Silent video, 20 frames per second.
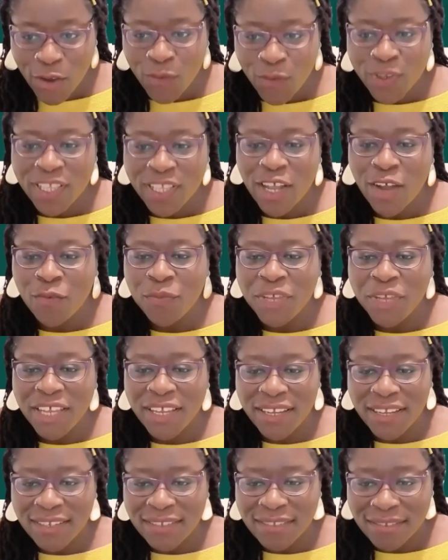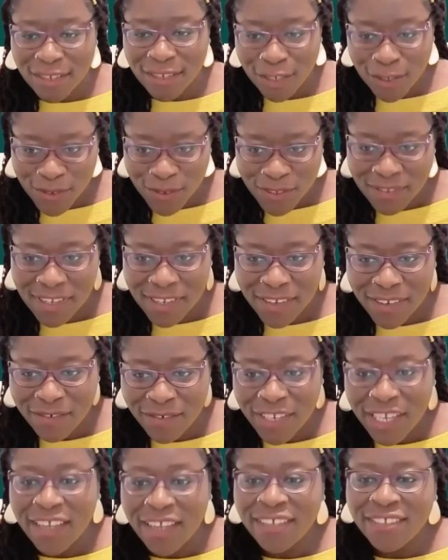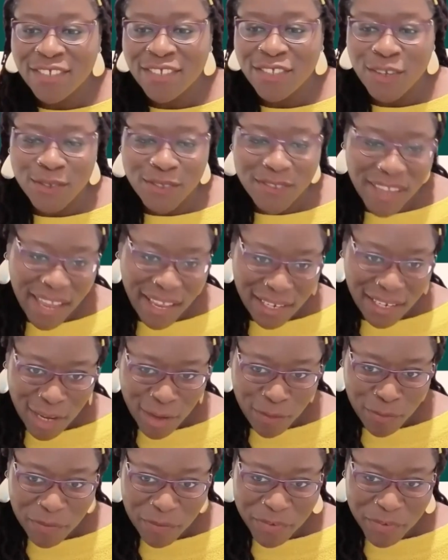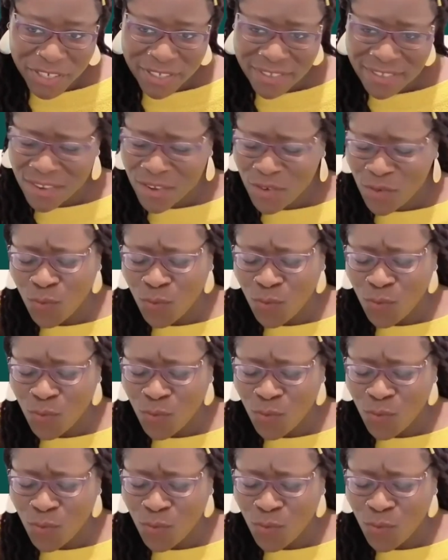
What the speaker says: without being exclusive to those ally members?